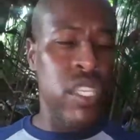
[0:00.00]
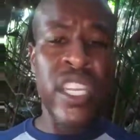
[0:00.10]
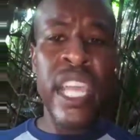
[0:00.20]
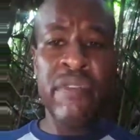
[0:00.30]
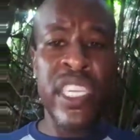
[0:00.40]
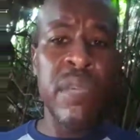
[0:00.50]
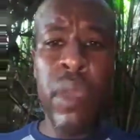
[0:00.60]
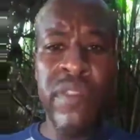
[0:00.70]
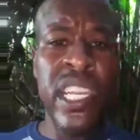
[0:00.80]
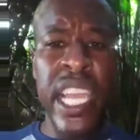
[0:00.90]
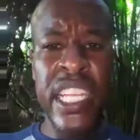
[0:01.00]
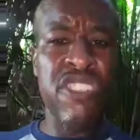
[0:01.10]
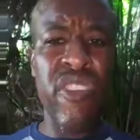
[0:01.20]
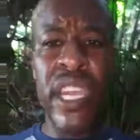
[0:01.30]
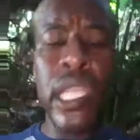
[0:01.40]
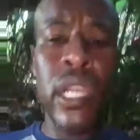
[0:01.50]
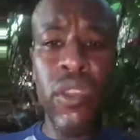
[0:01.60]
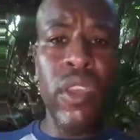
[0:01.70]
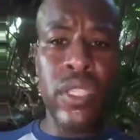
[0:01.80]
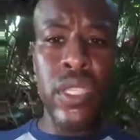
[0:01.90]
You don't have to keep up the latest trendy
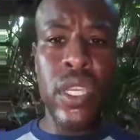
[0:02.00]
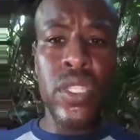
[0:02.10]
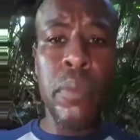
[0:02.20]
clothes